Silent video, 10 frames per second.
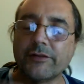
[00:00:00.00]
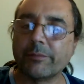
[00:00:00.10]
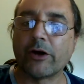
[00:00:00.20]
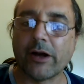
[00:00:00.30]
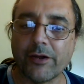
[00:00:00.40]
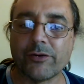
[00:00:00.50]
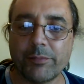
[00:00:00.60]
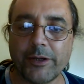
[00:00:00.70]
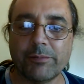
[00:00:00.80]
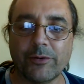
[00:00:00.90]
about other
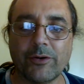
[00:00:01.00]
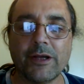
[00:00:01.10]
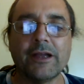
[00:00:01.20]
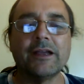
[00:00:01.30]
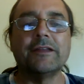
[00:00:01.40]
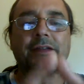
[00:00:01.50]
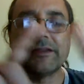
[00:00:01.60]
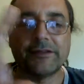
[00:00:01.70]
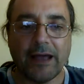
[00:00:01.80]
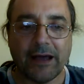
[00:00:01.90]
people, is
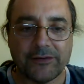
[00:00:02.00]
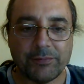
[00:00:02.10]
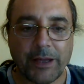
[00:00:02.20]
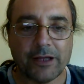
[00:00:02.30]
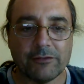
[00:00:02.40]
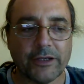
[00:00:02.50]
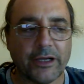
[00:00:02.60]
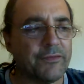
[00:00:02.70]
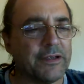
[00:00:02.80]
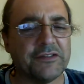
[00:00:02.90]
that span of
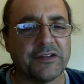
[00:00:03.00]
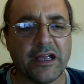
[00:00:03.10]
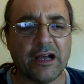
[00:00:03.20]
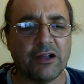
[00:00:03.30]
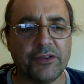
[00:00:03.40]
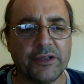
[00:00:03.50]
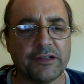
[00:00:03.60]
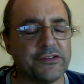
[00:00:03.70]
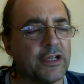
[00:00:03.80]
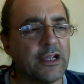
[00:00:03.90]
life is the healthiest,